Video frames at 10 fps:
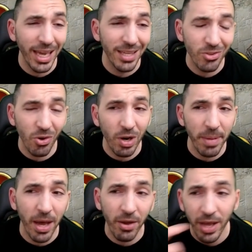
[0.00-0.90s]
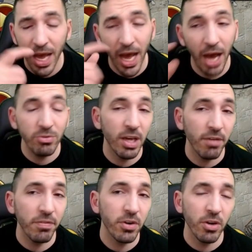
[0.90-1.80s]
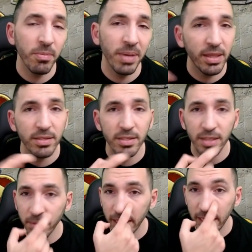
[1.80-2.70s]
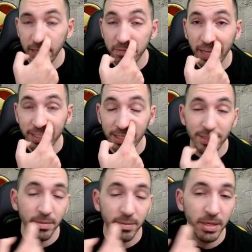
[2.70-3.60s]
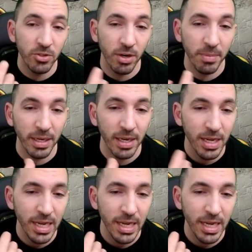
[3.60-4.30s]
It's all about how tough they're gonna make the summoning event and summoning tournament,